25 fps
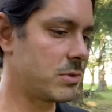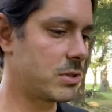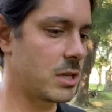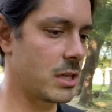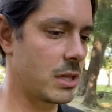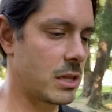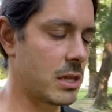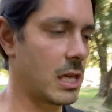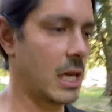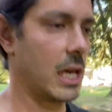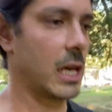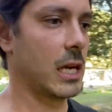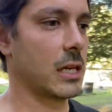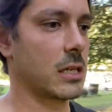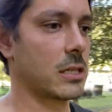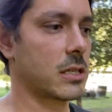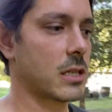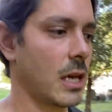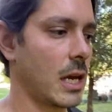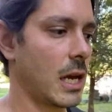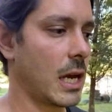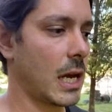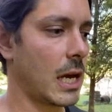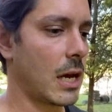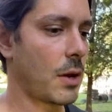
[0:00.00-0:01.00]
and things.
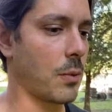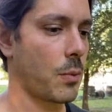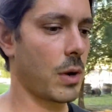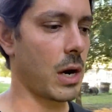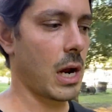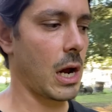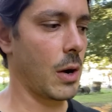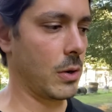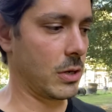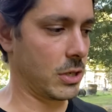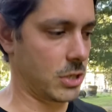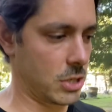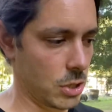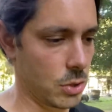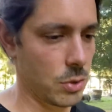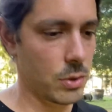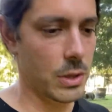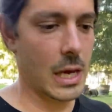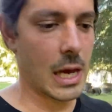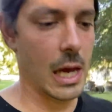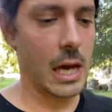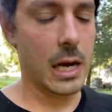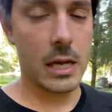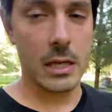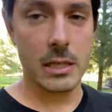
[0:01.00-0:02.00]
And what I would do
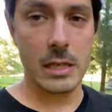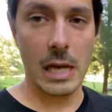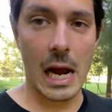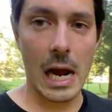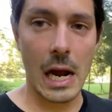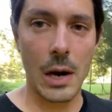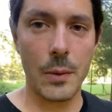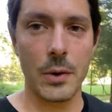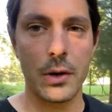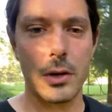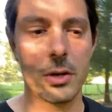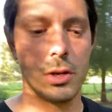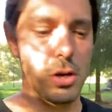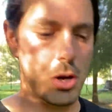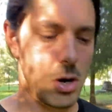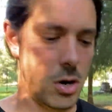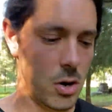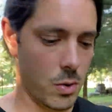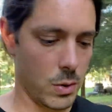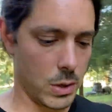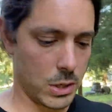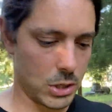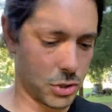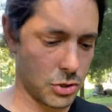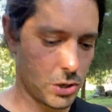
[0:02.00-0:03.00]
then is I would
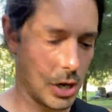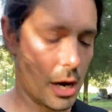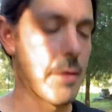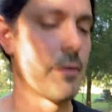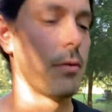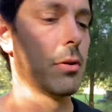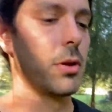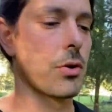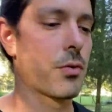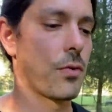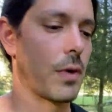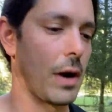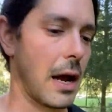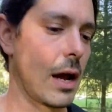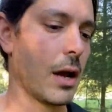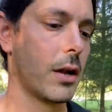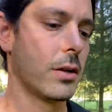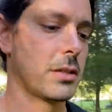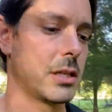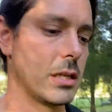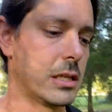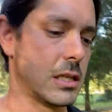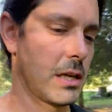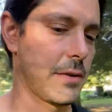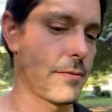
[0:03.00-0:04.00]
go and travel
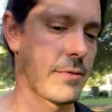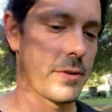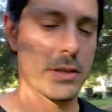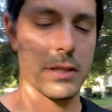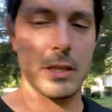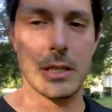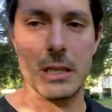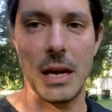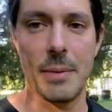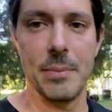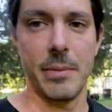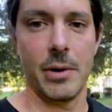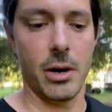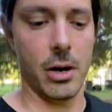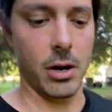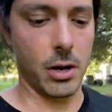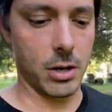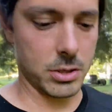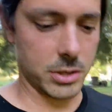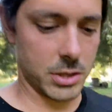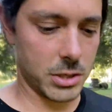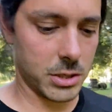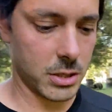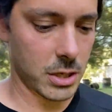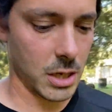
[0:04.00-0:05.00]
around to different
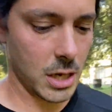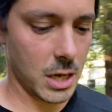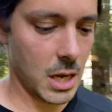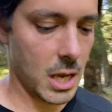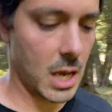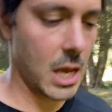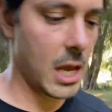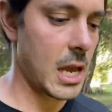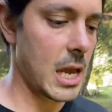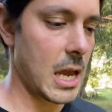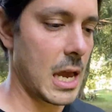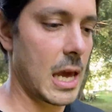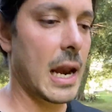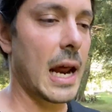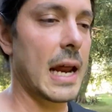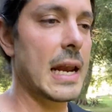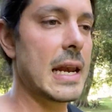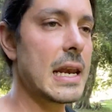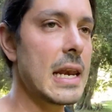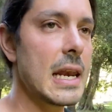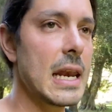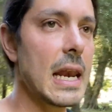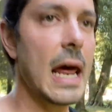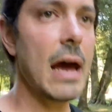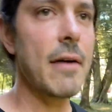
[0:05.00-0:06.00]
seminars. And I
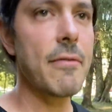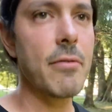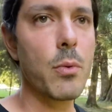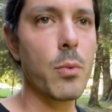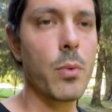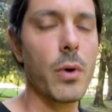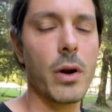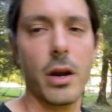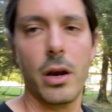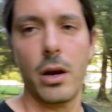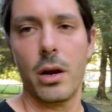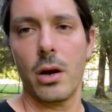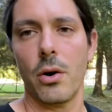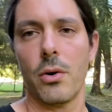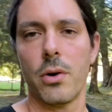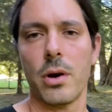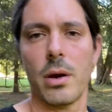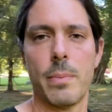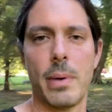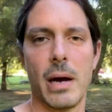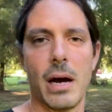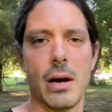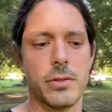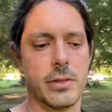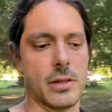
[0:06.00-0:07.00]
never would have known
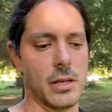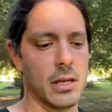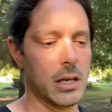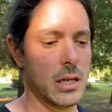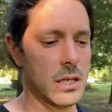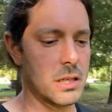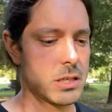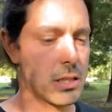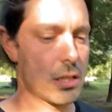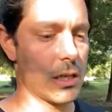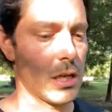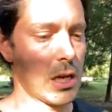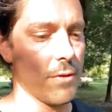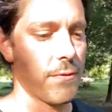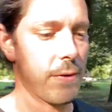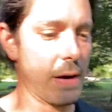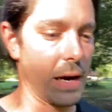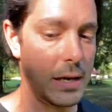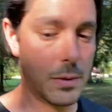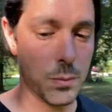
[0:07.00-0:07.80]
about these if I